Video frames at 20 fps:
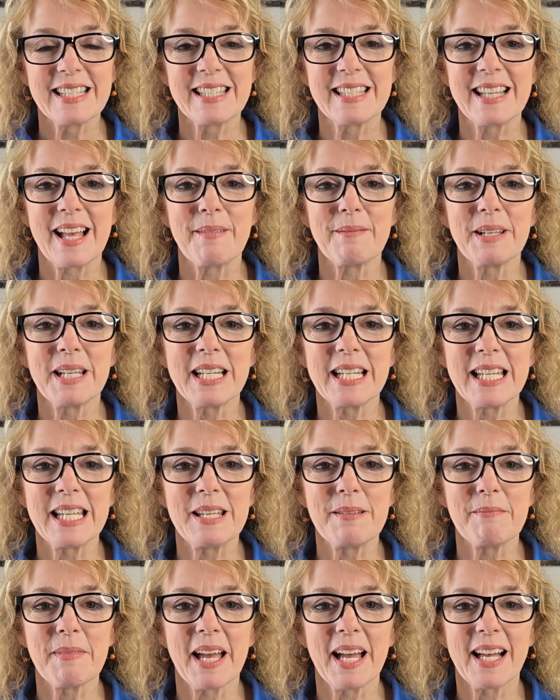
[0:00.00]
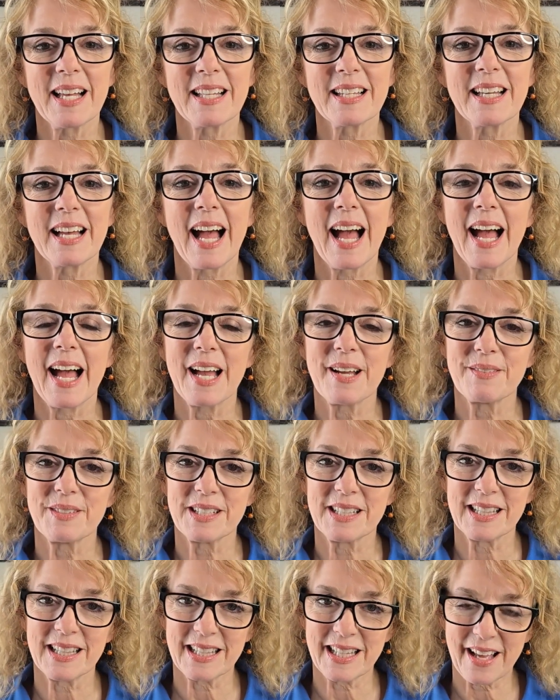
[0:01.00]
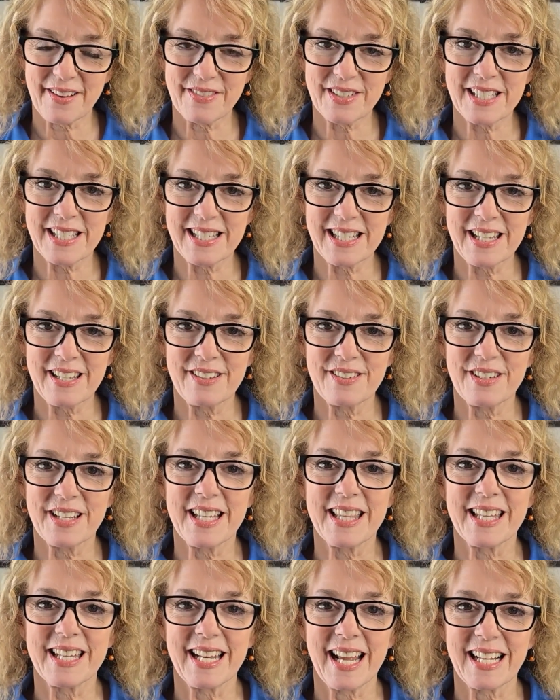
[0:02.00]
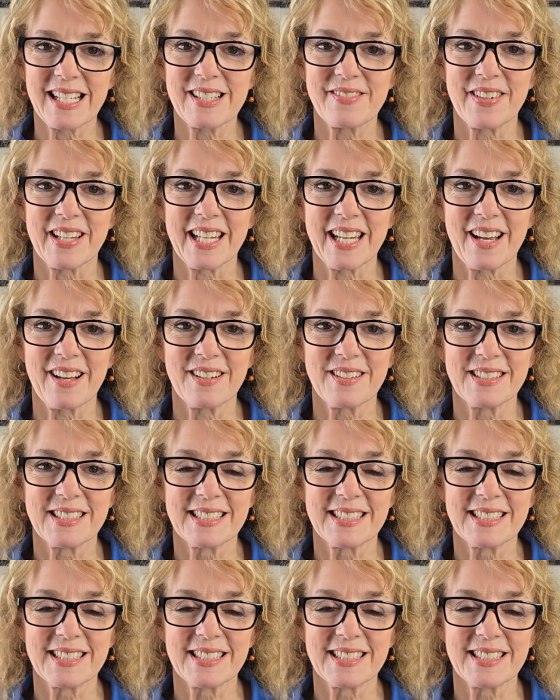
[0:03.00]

send me an email. I would love to see you in the next video.